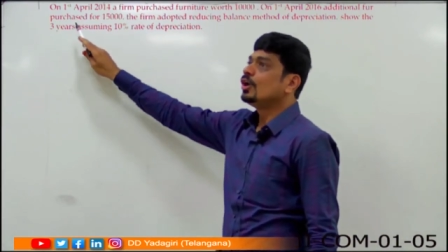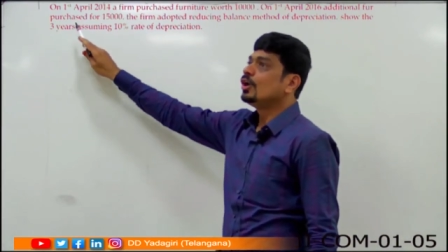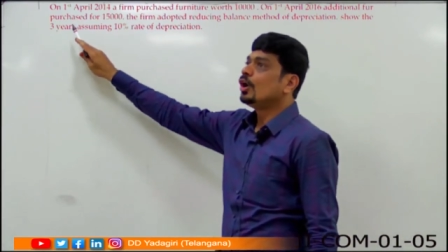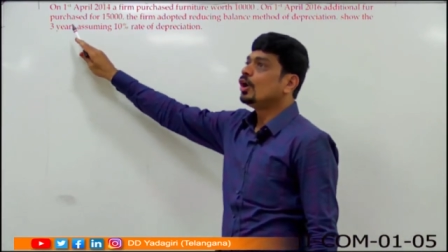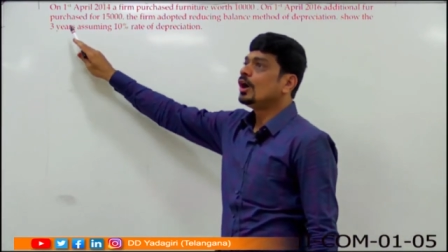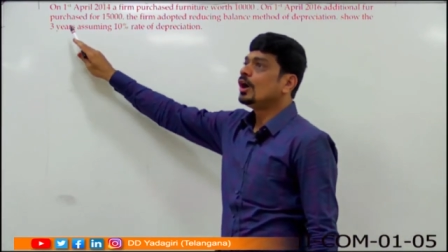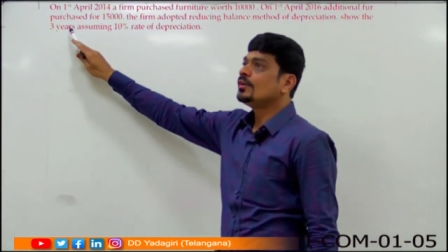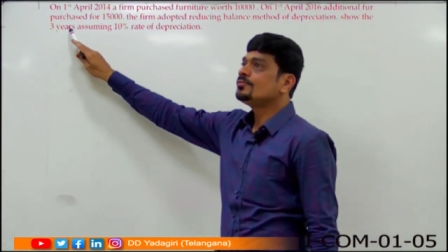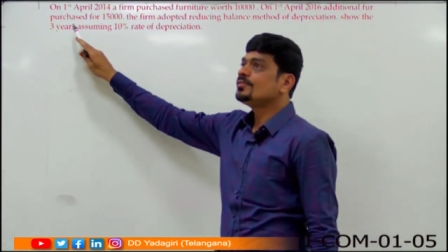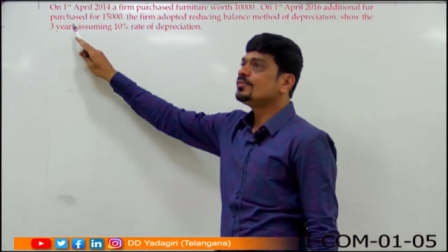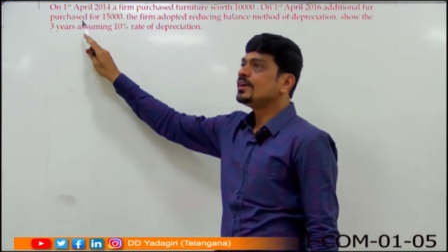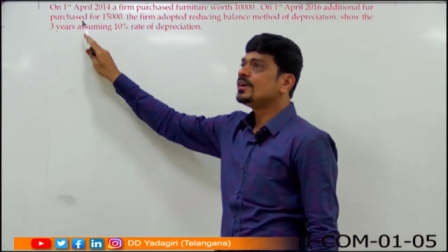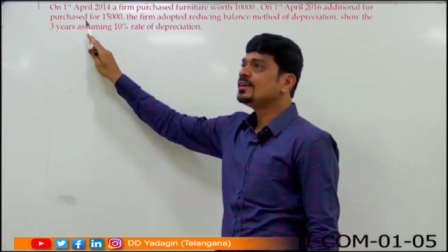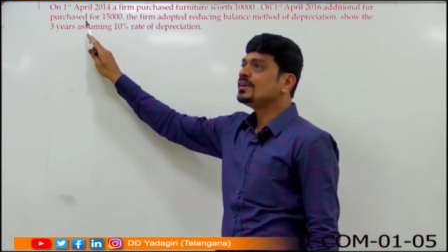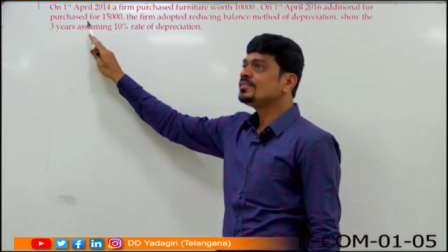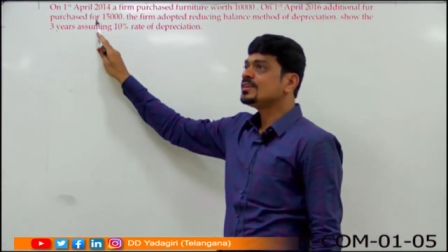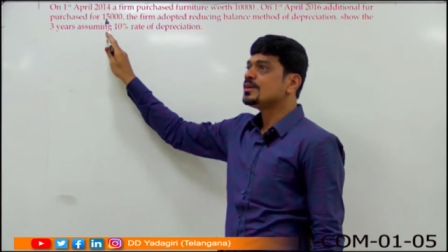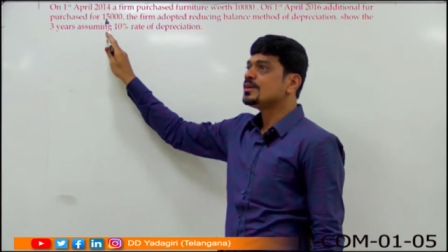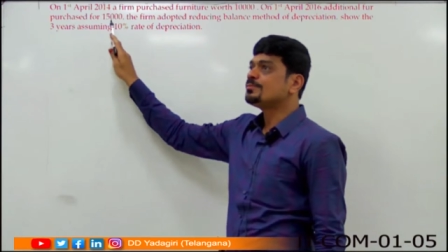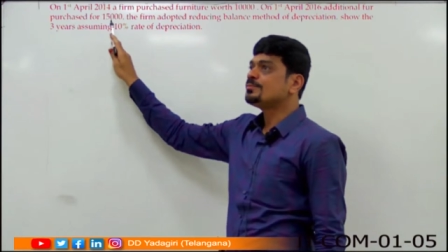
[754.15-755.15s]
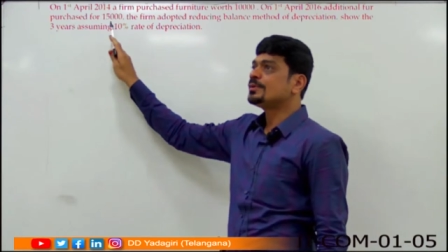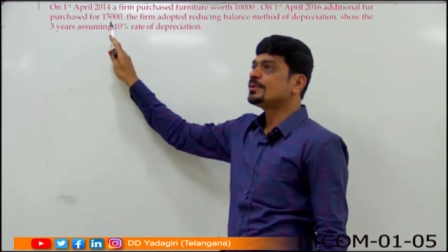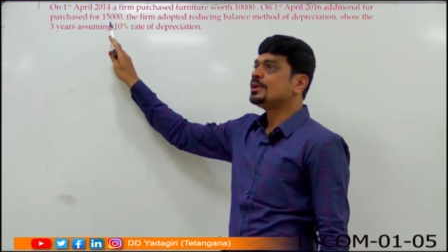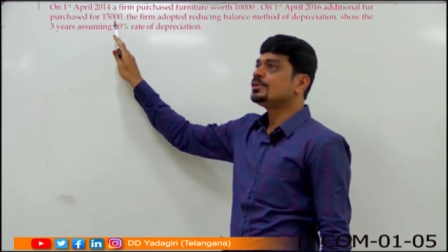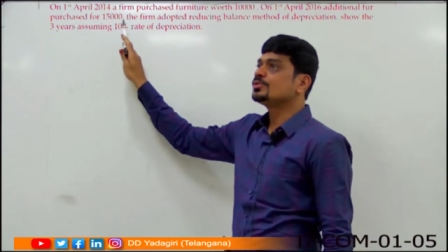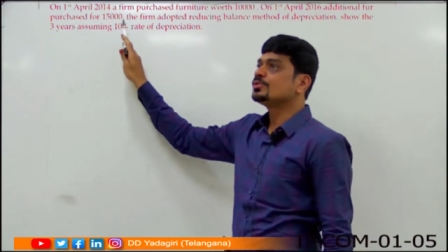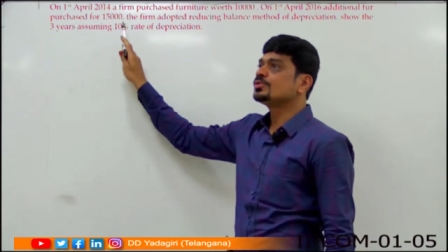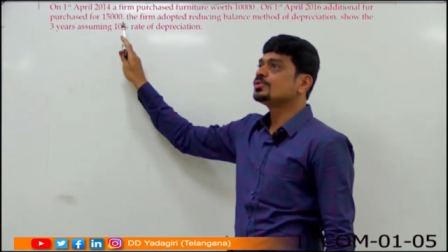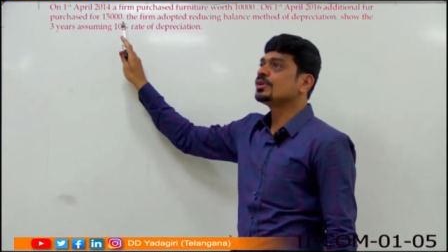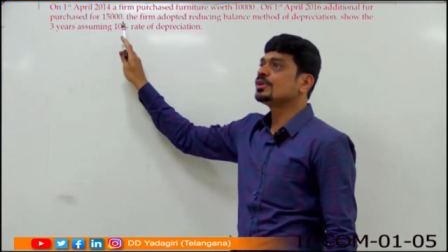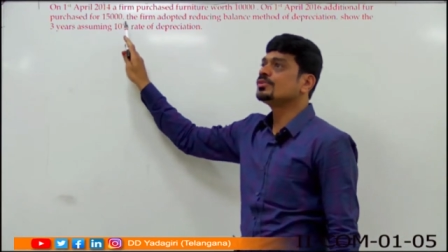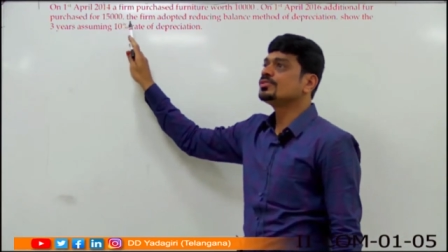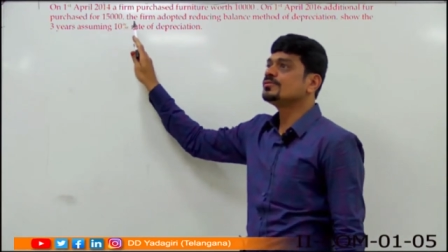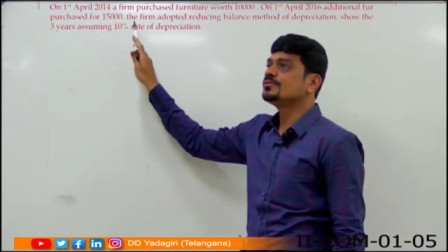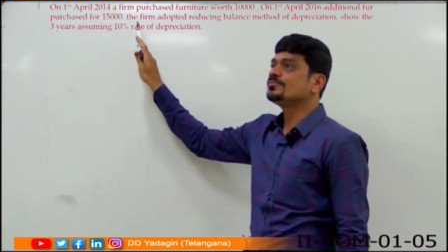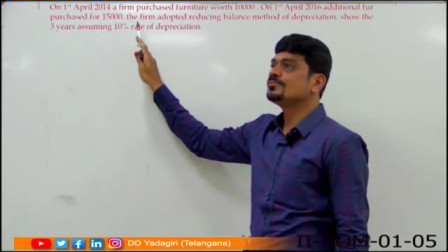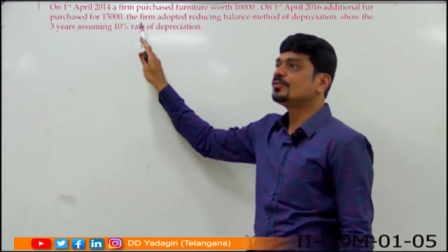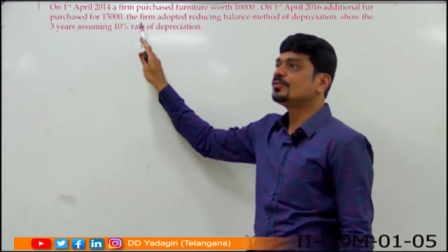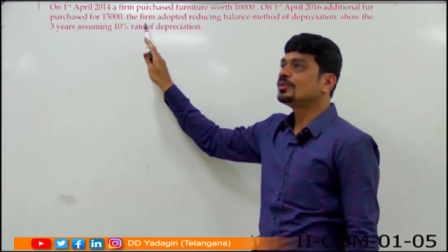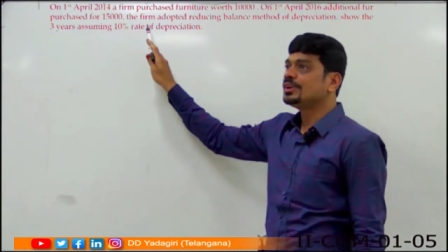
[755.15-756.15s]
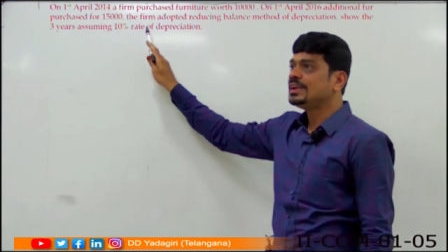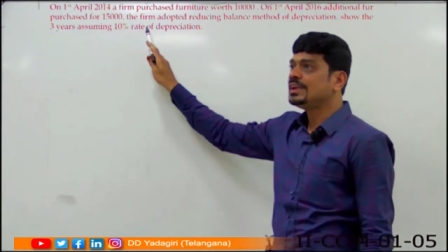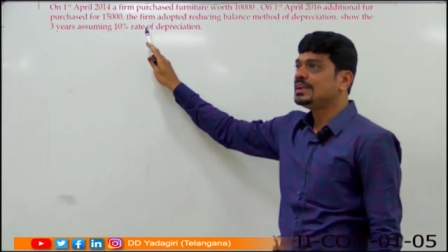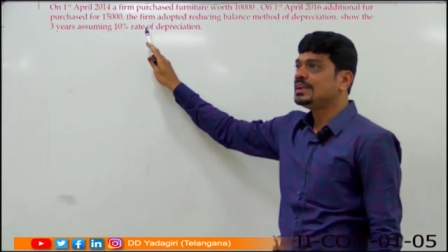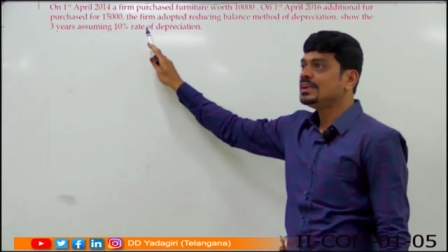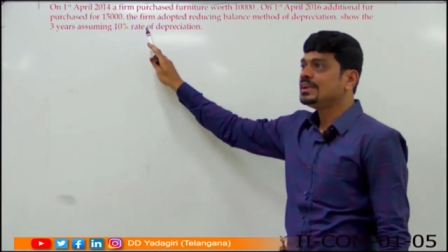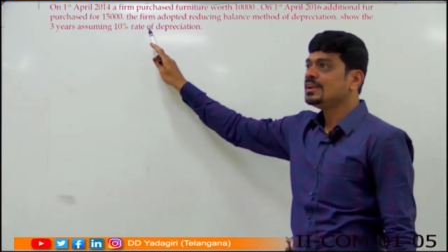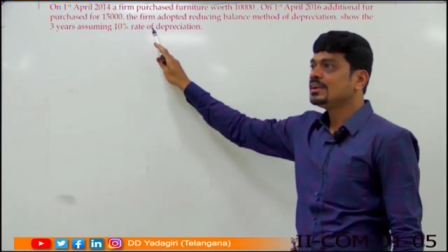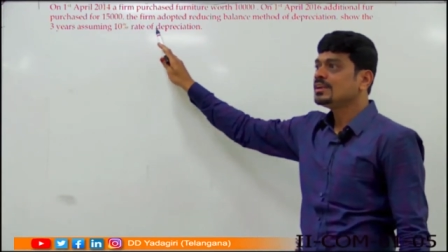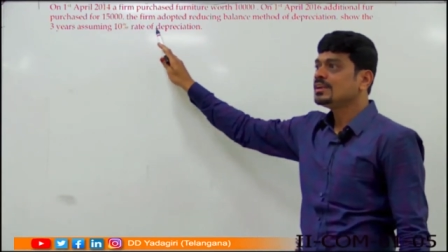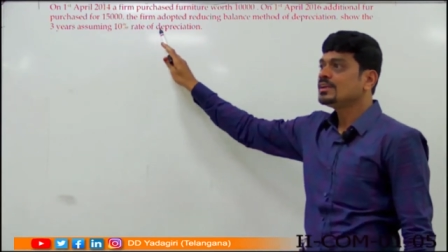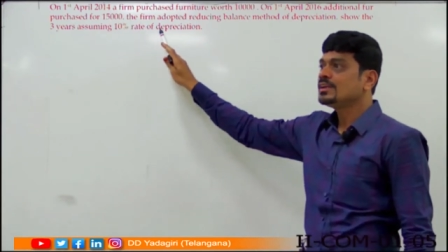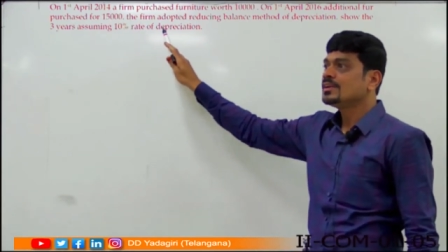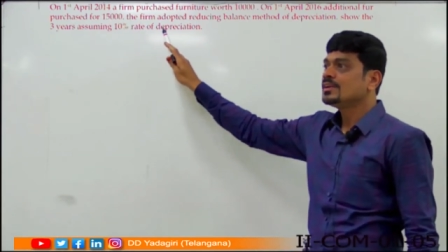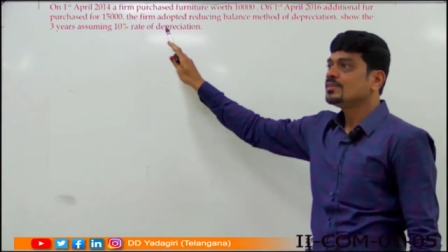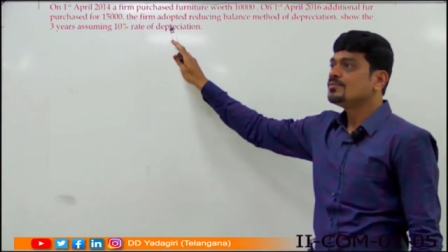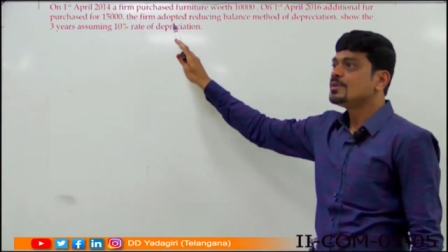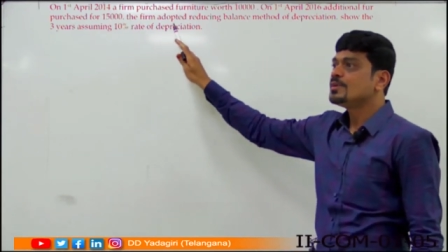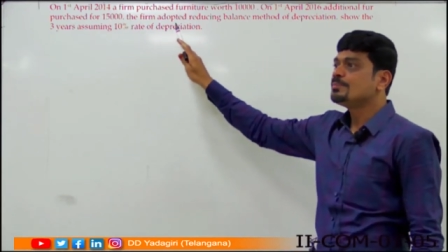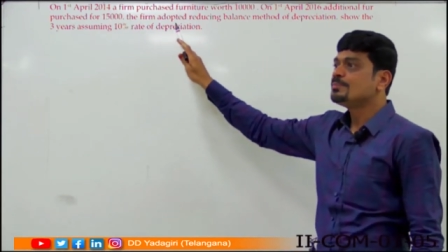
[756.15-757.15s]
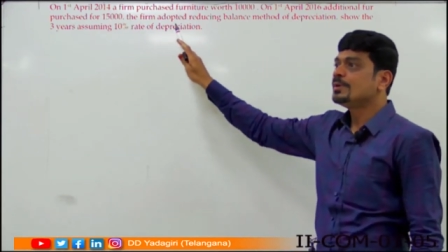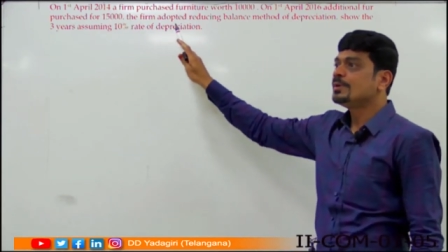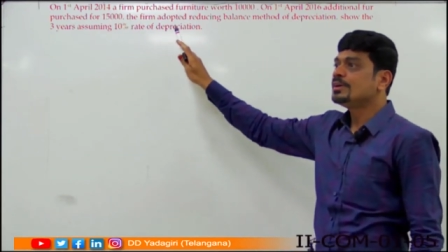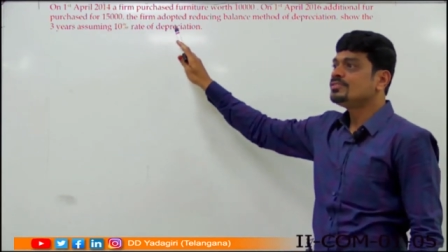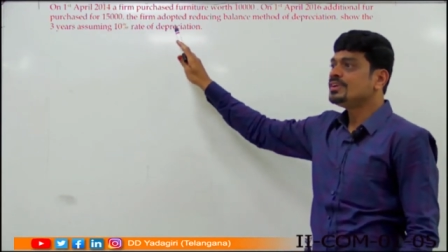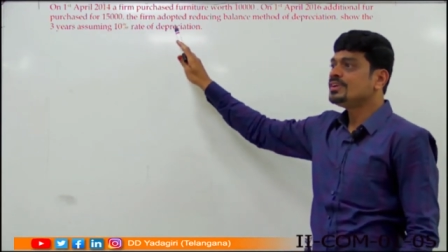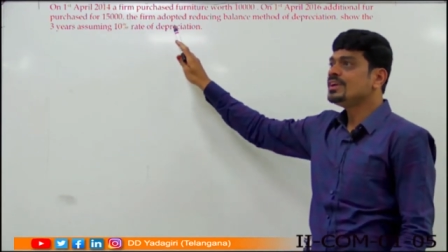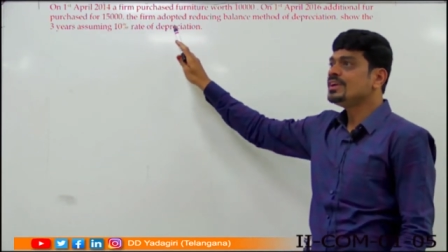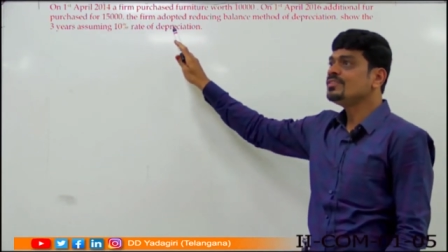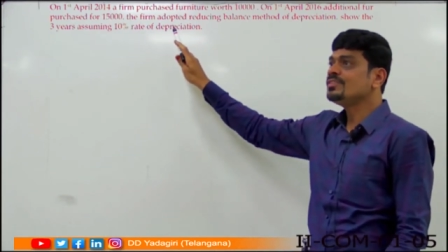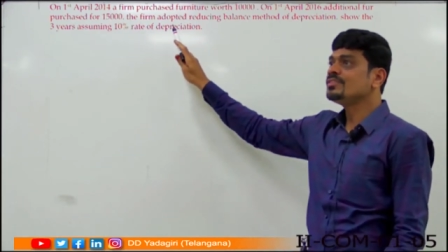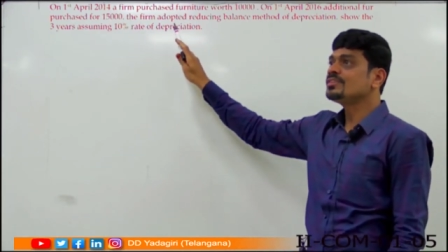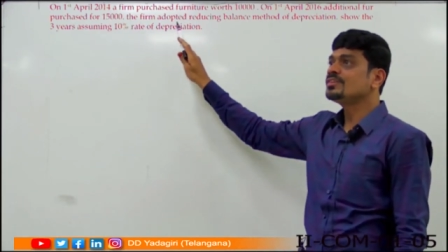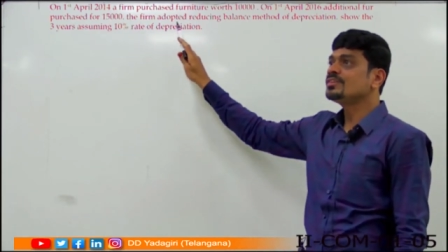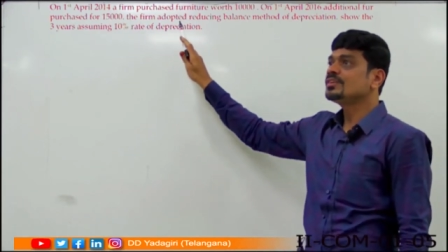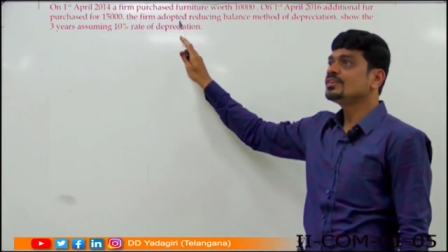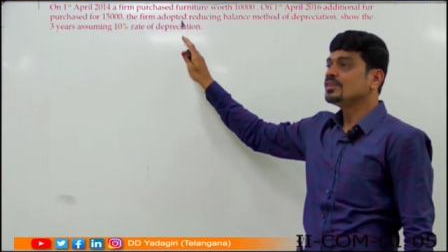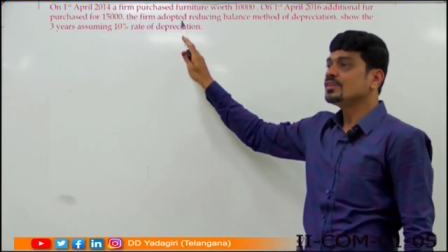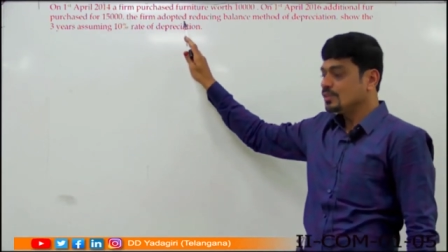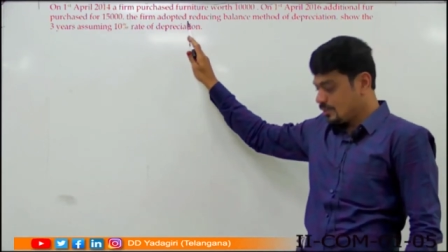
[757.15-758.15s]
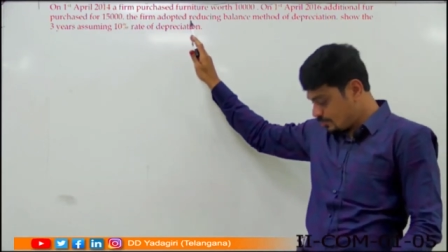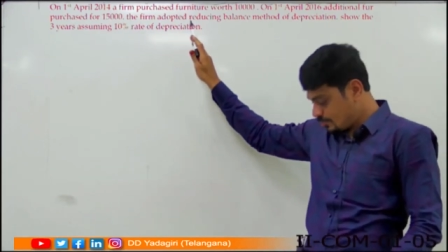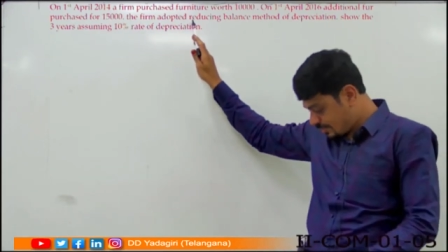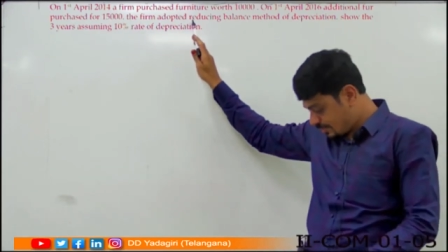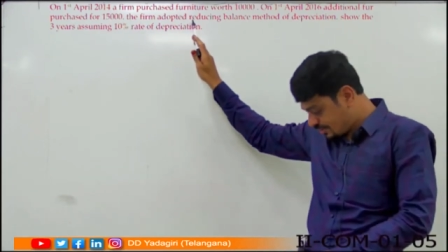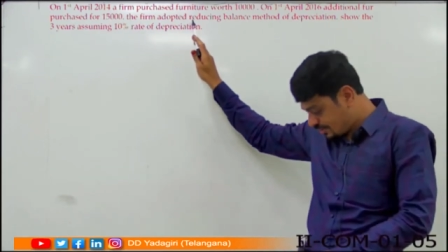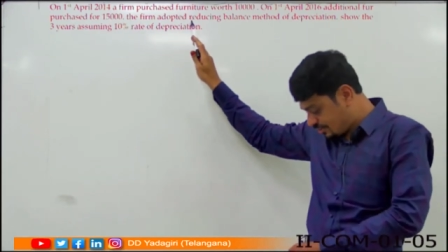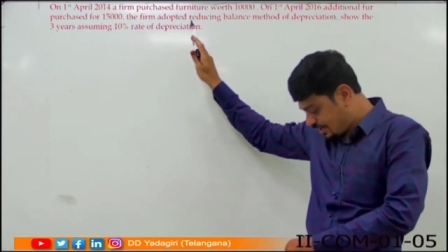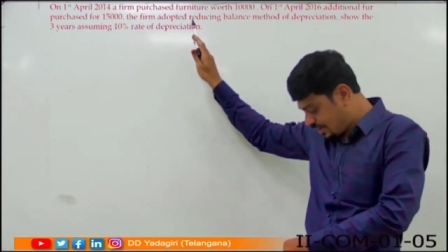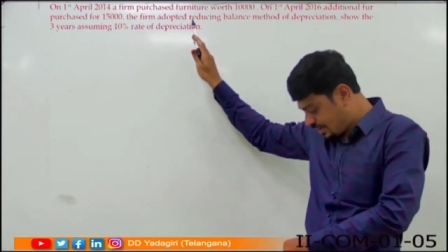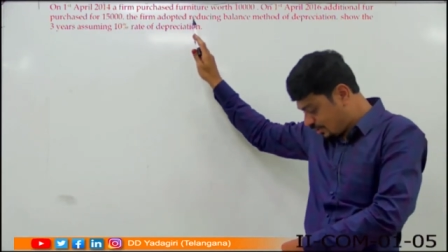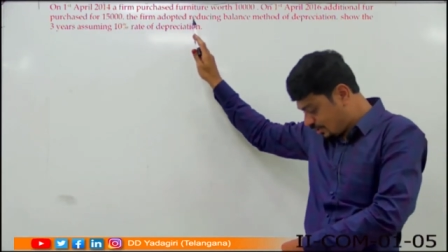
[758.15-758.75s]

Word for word: On first April two thousand fourteen, purchased machine